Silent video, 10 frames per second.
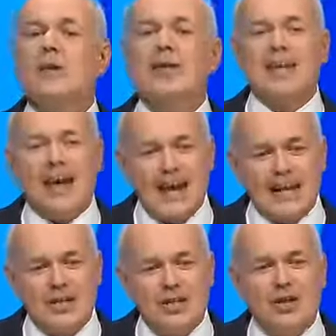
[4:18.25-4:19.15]
by the
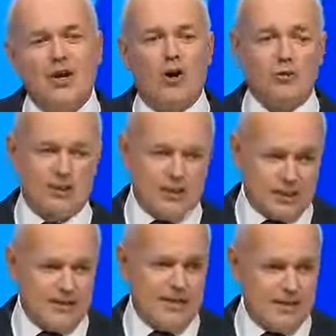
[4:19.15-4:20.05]
age of
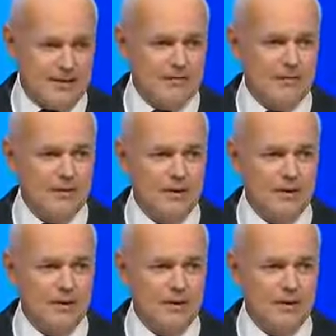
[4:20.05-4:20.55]
16.